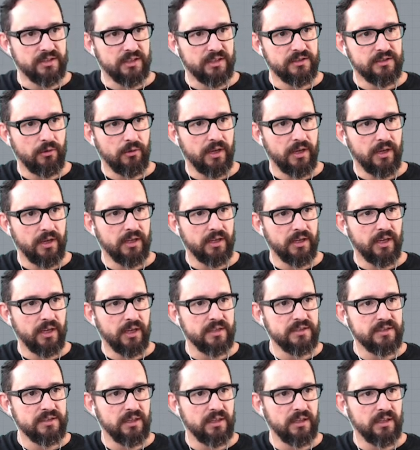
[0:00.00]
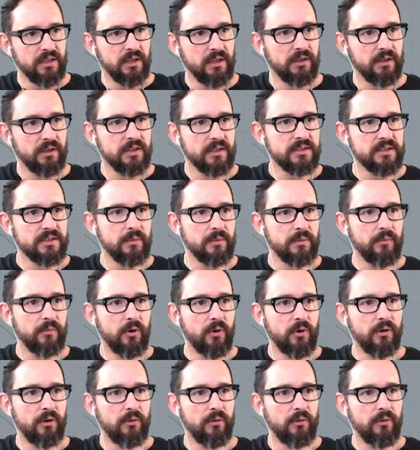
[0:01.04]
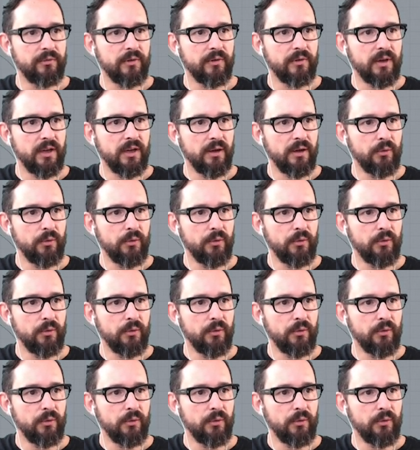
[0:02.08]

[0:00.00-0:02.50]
It's already can see there's some more of